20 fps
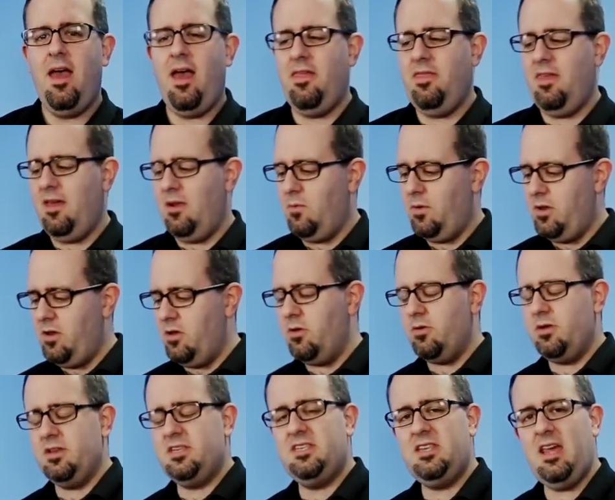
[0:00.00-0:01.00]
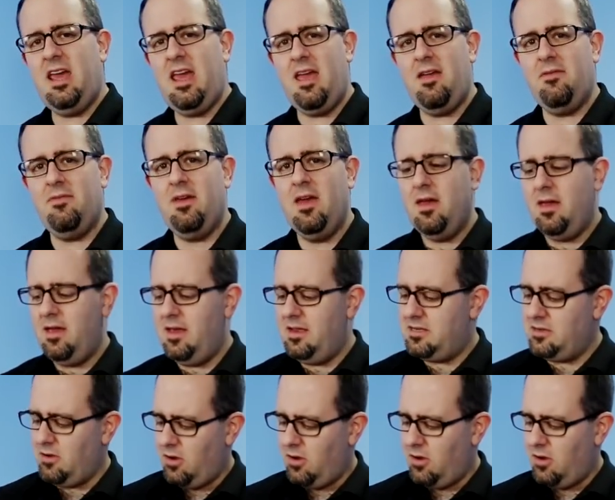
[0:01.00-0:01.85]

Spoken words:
and then when you go to save, it's